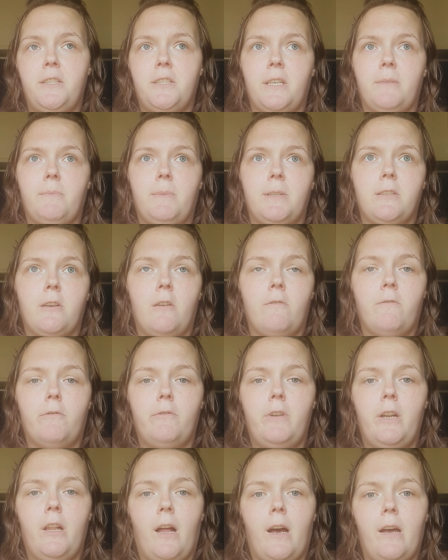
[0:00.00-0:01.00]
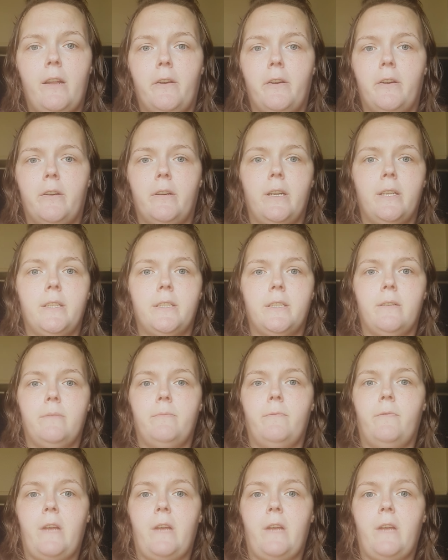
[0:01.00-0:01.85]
like my soft reliner ends up